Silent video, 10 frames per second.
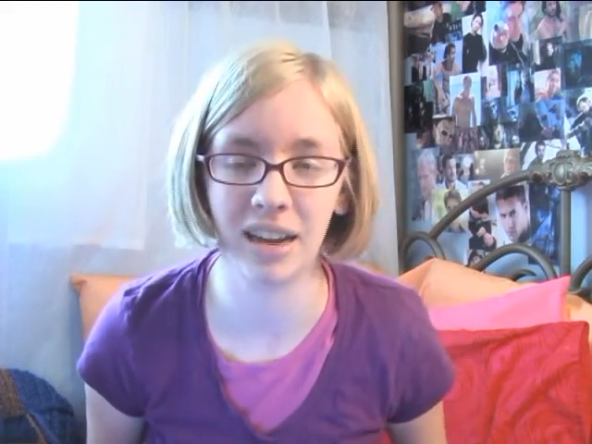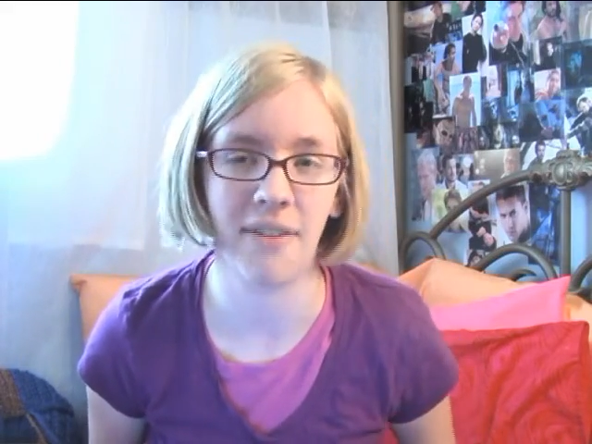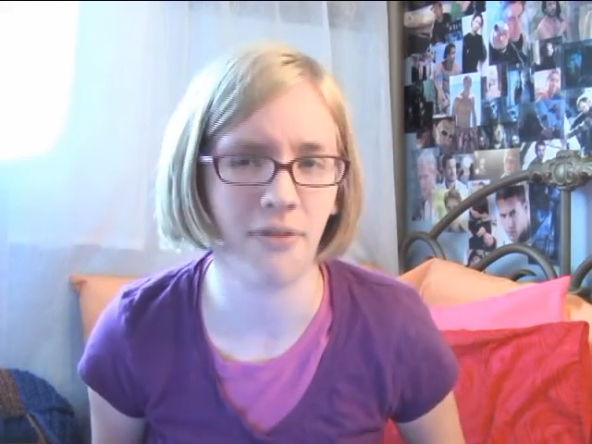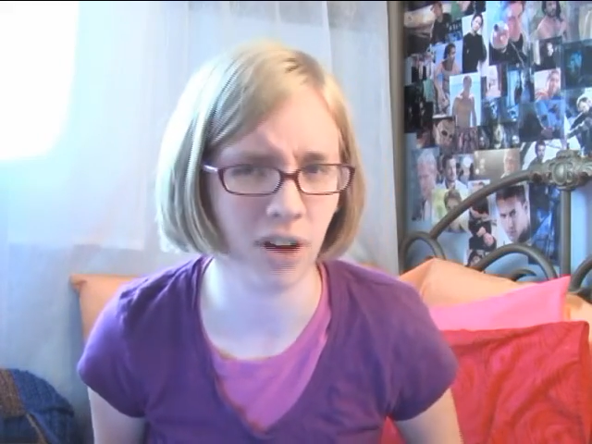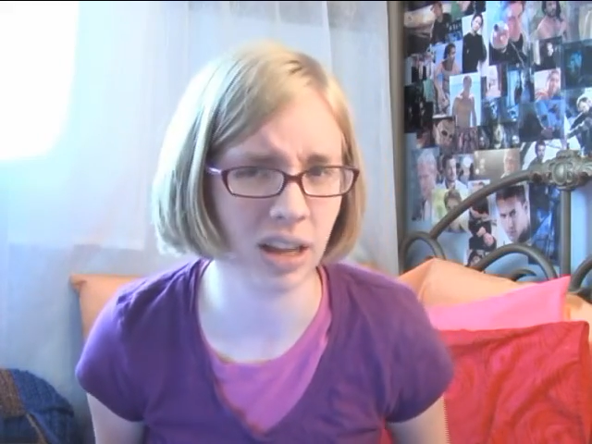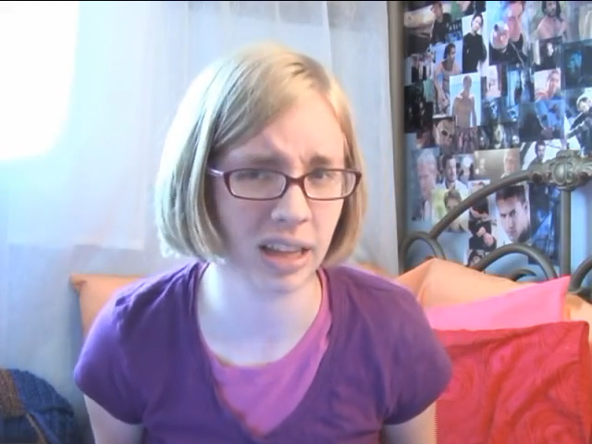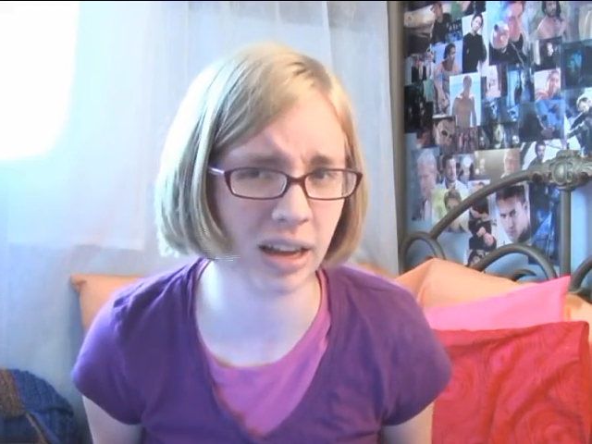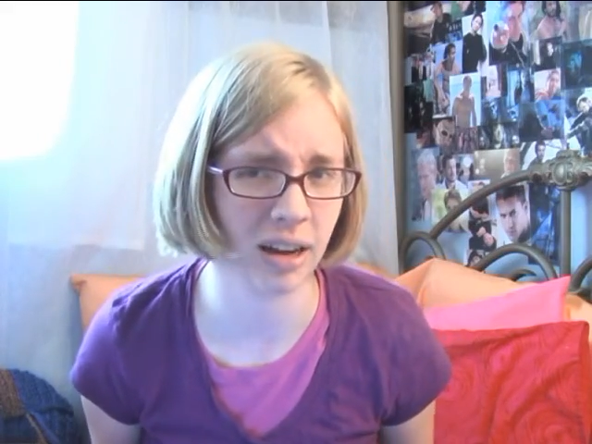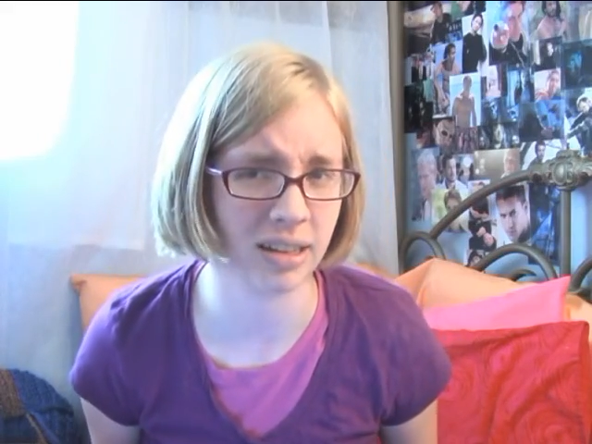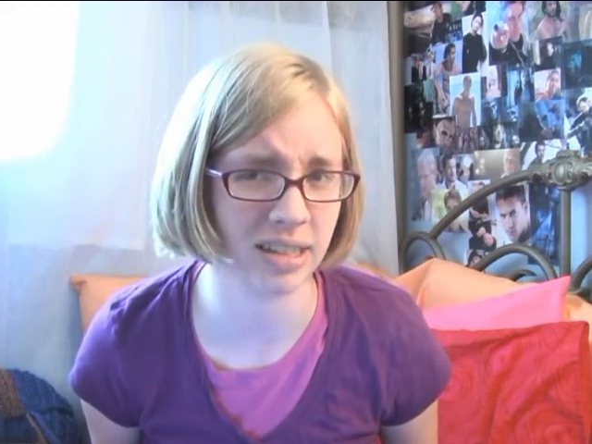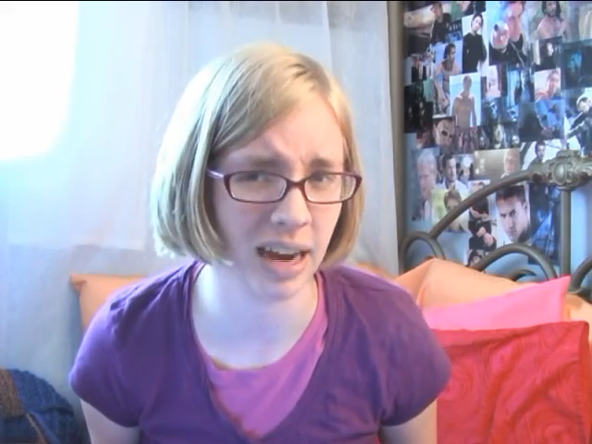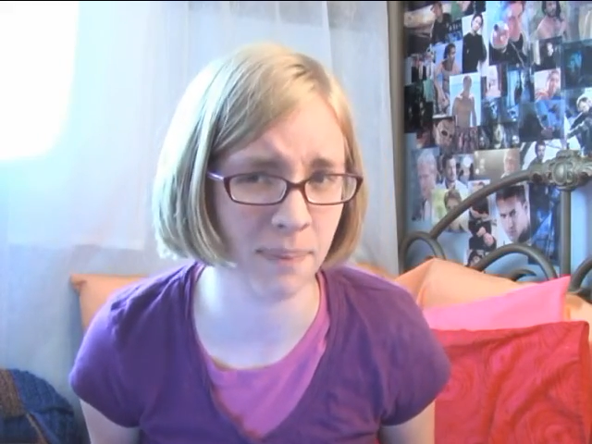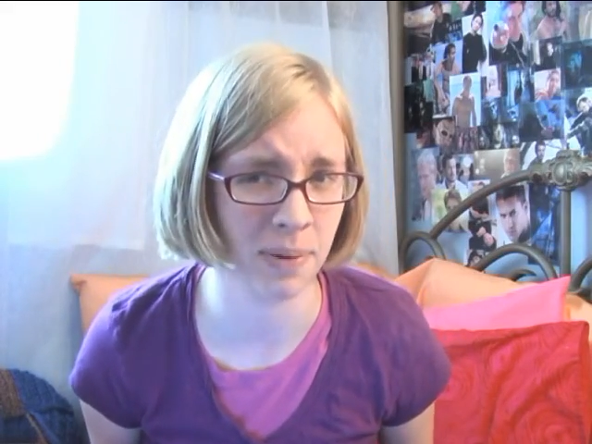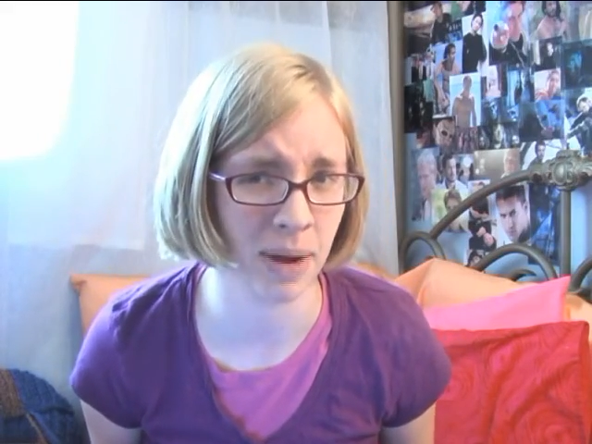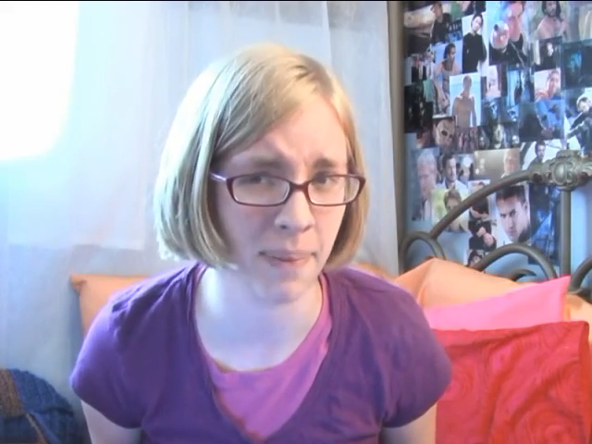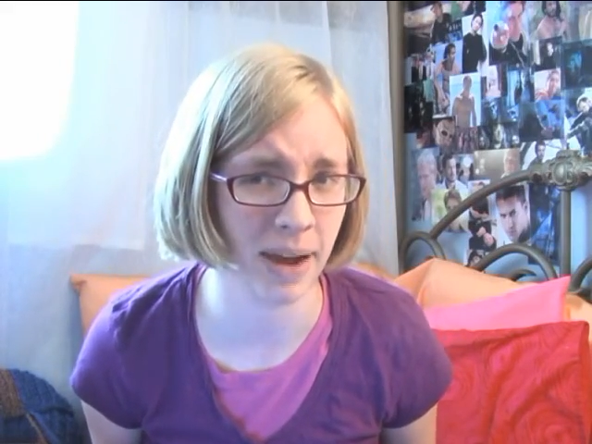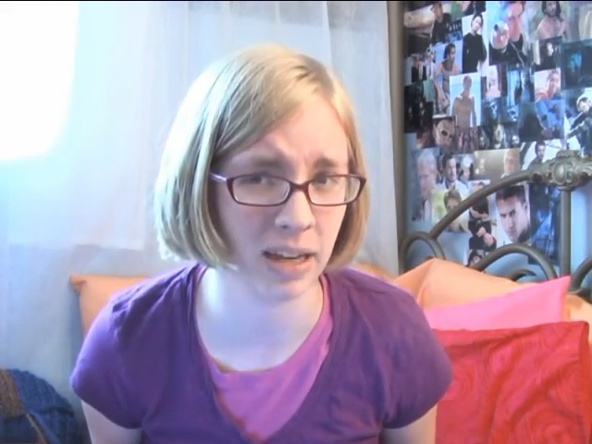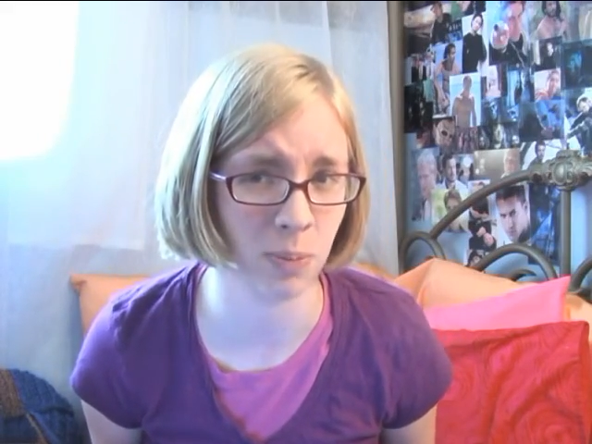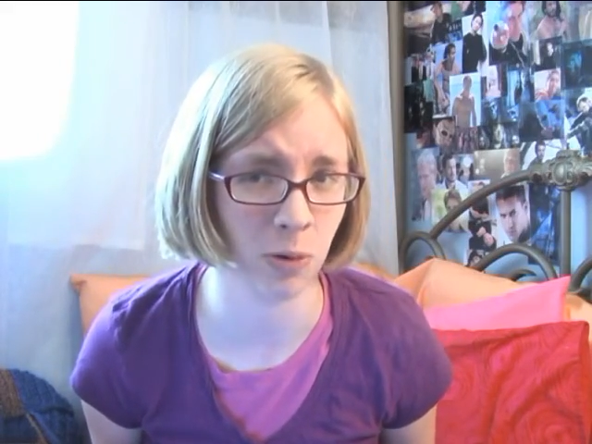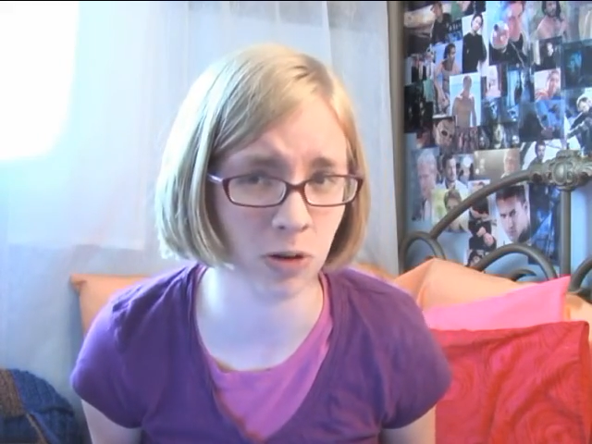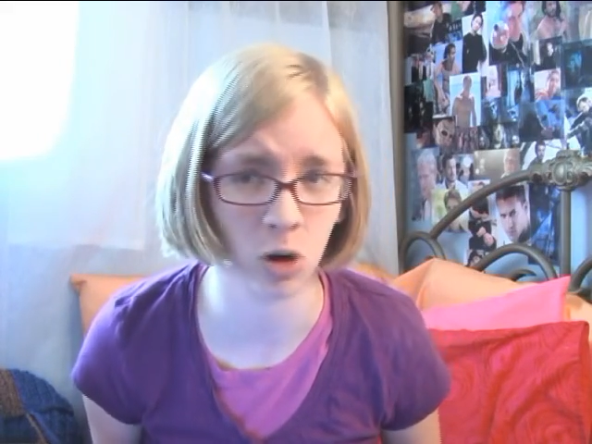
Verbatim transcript: I finally got a stamp in my passport.